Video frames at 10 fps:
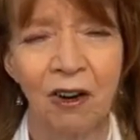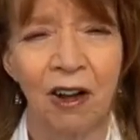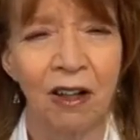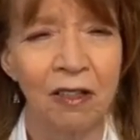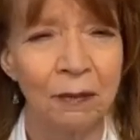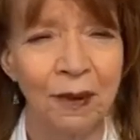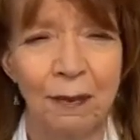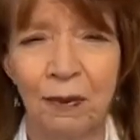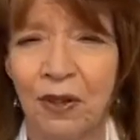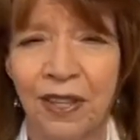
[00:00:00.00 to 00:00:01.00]
all the
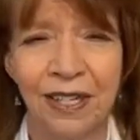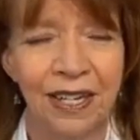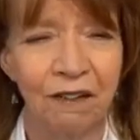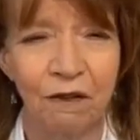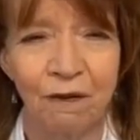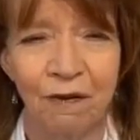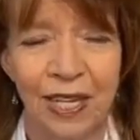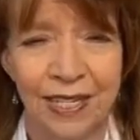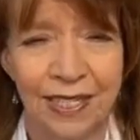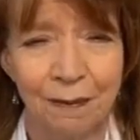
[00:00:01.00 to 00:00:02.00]
people that
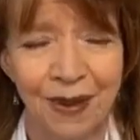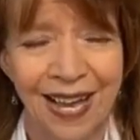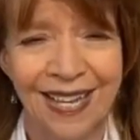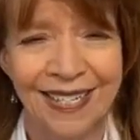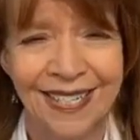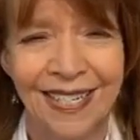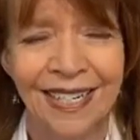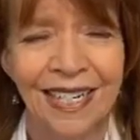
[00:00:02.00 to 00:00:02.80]
he's met,